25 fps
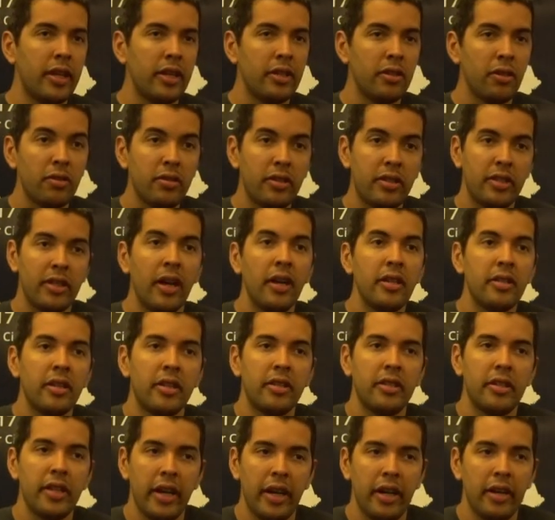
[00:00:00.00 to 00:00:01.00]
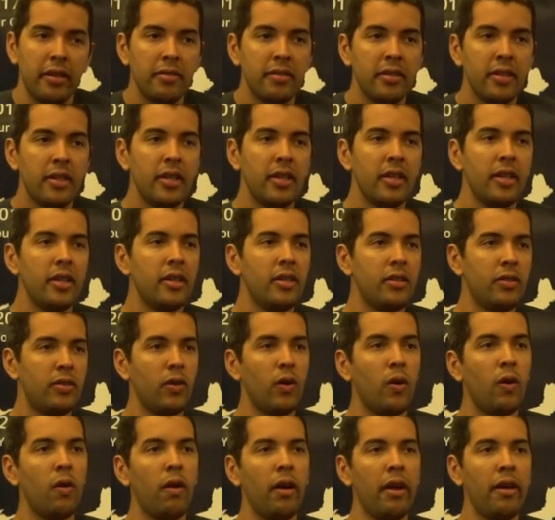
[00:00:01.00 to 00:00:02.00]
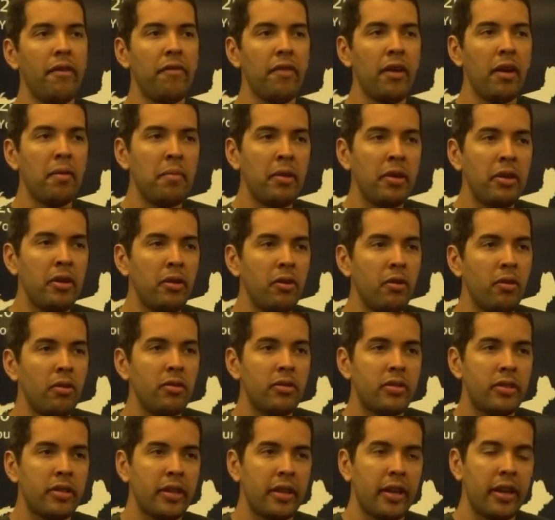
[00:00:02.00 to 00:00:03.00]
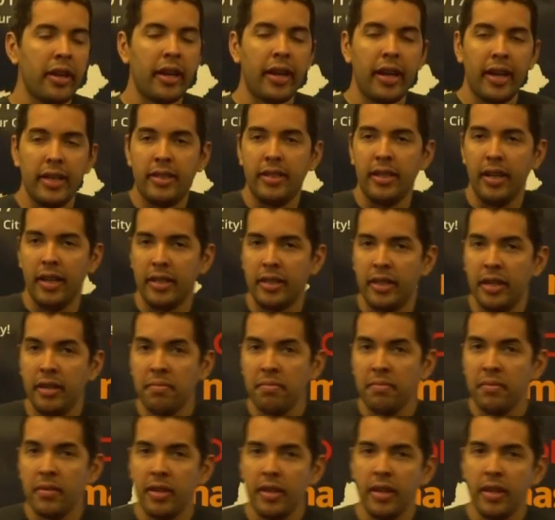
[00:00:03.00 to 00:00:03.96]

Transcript: there's no standard there. So if I'm gonna use Cassandra